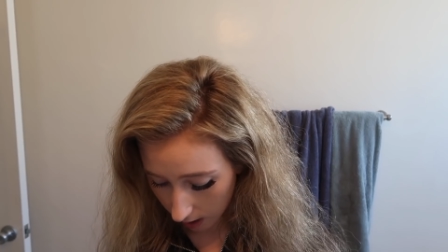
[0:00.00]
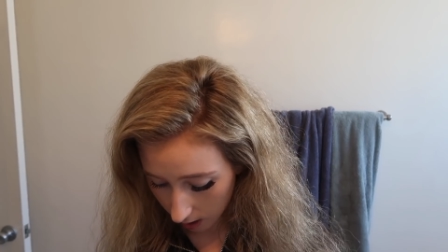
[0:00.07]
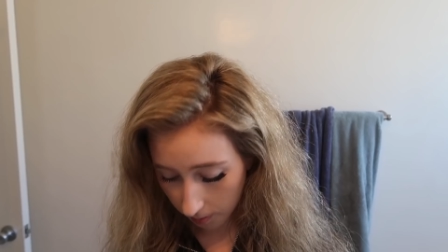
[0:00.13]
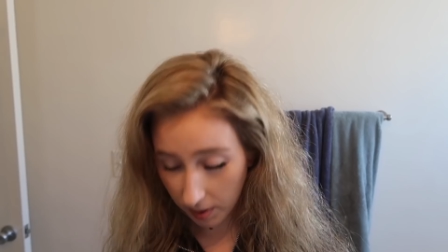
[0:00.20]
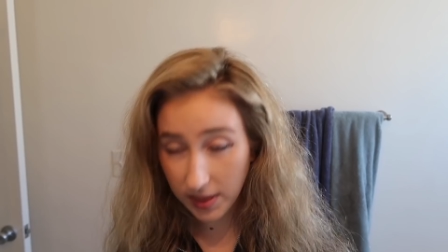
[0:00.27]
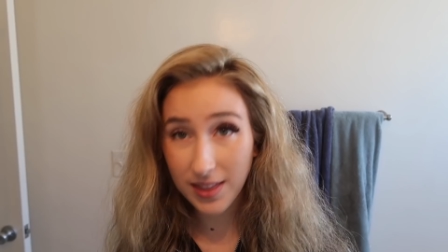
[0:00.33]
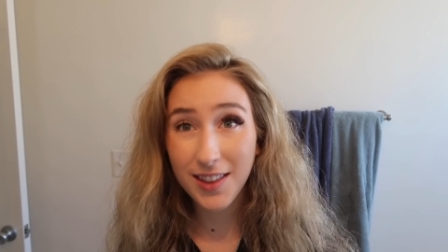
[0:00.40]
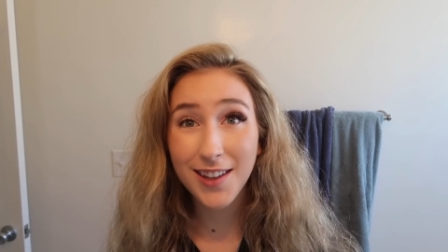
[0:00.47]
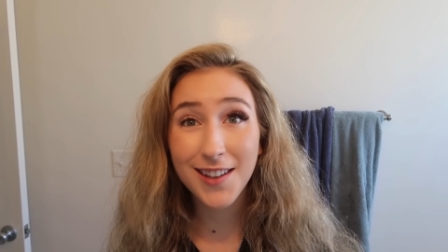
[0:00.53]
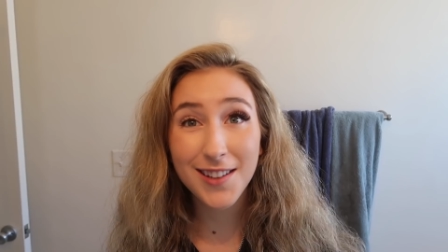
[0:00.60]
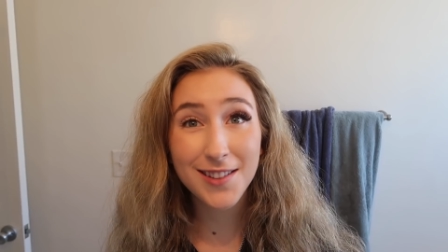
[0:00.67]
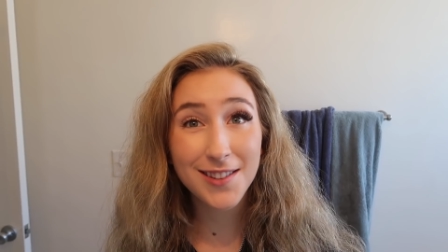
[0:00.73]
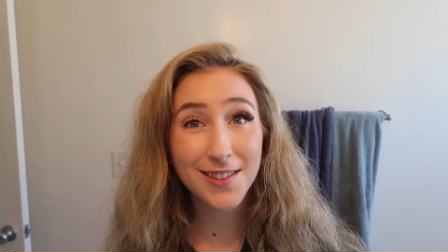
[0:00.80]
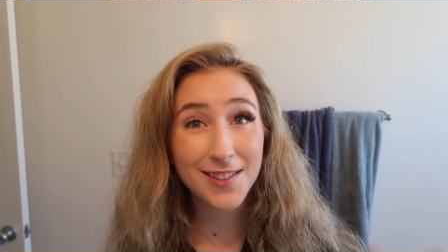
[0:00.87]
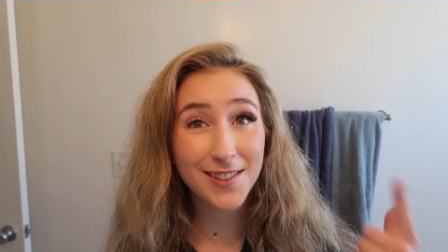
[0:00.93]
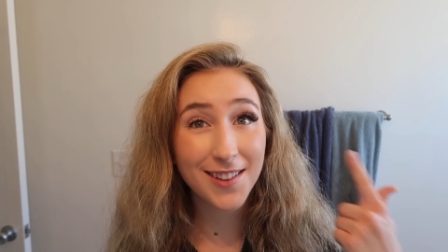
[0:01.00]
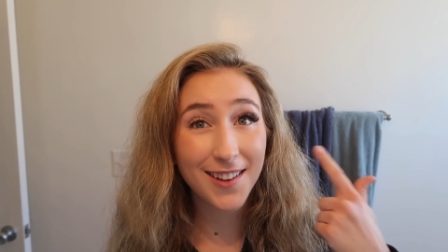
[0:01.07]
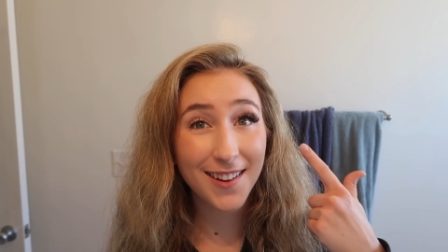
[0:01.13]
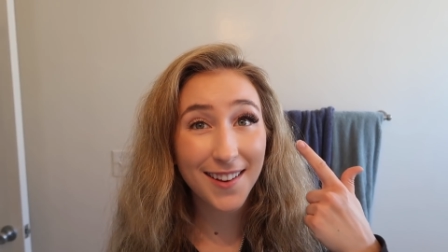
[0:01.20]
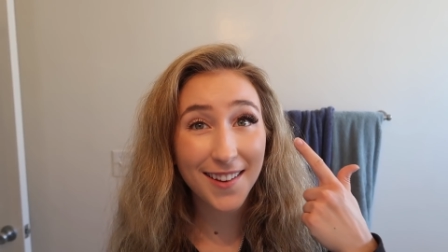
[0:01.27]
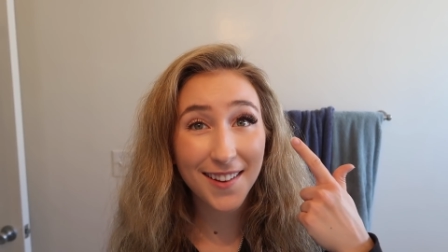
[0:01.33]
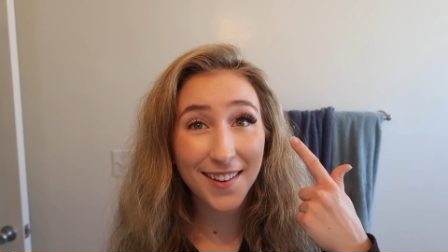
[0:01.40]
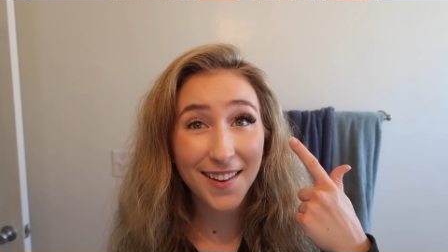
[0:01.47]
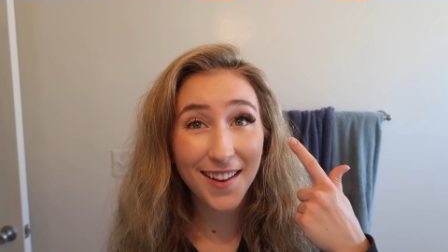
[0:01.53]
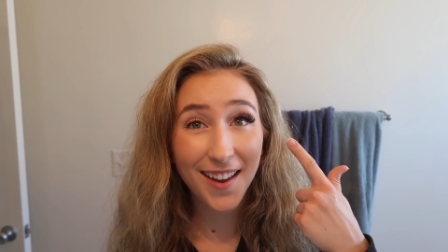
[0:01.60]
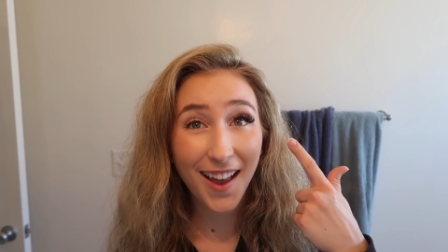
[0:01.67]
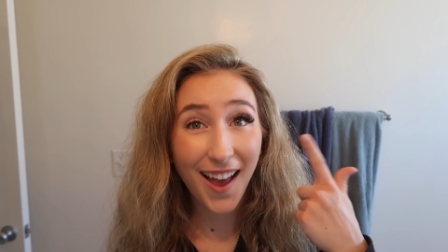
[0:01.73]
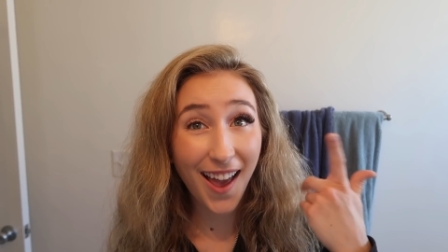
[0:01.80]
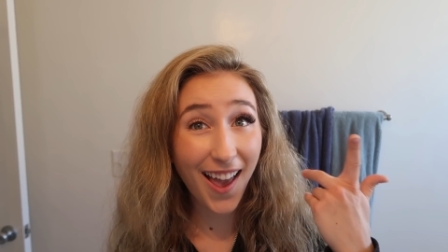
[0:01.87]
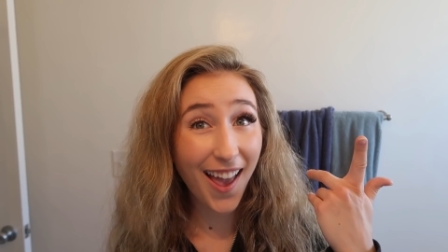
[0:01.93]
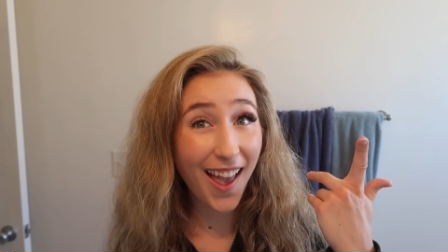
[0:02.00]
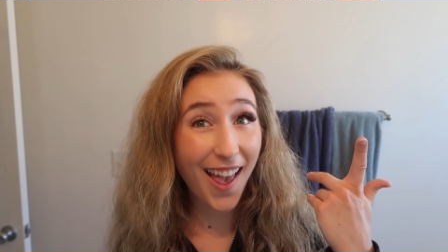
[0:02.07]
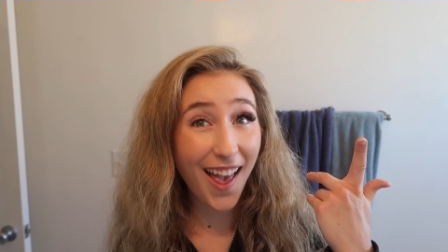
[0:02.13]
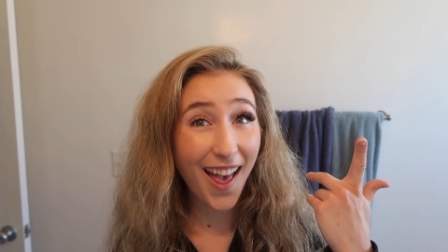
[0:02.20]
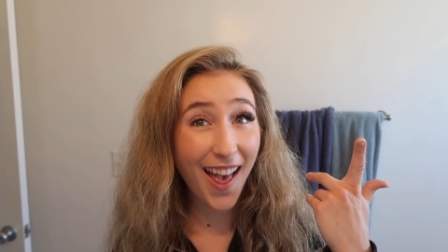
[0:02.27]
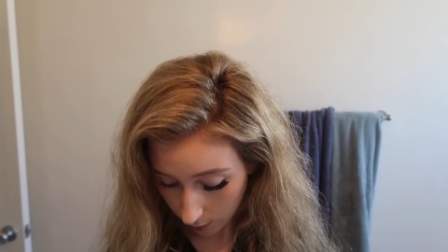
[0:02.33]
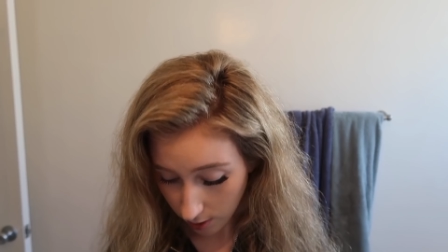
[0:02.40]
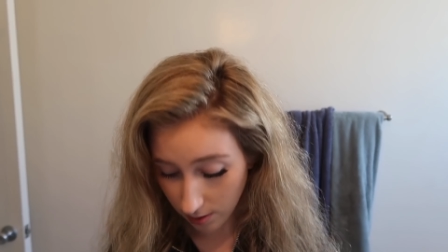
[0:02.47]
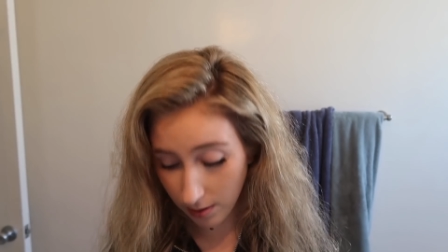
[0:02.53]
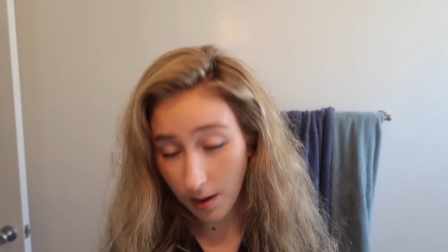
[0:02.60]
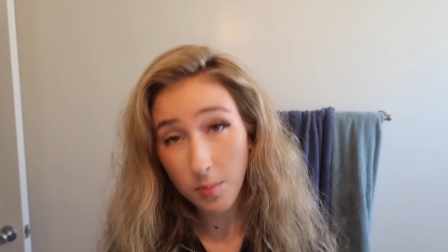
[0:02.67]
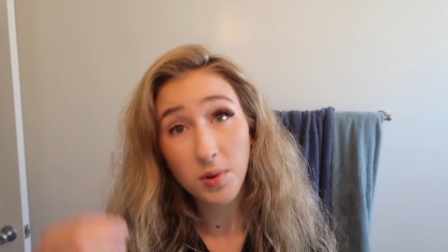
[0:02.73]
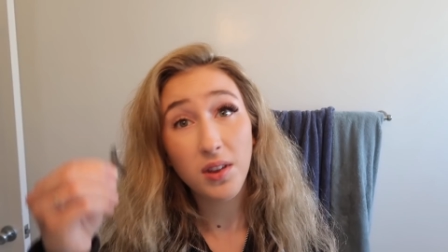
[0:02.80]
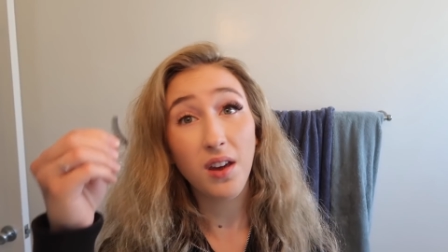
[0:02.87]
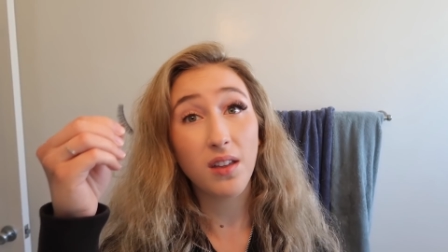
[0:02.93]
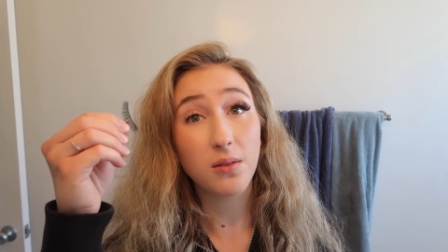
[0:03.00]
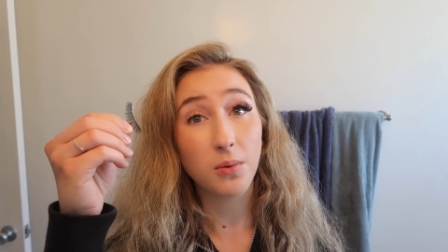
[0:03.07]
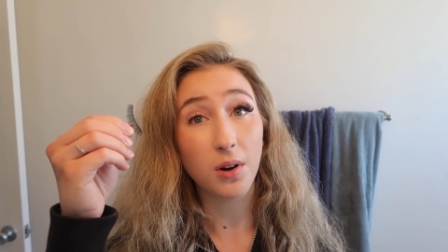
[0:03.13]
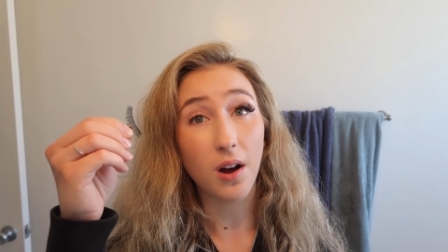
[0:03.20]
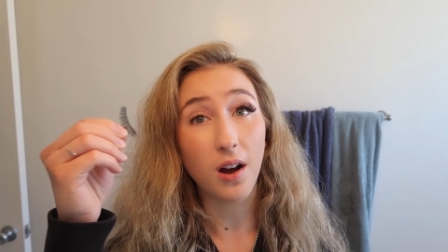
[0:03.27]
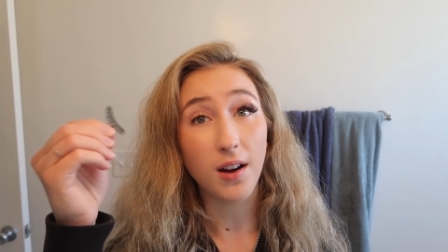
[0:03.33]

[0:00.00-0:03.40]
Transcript: But this... We're gonna try and put the other one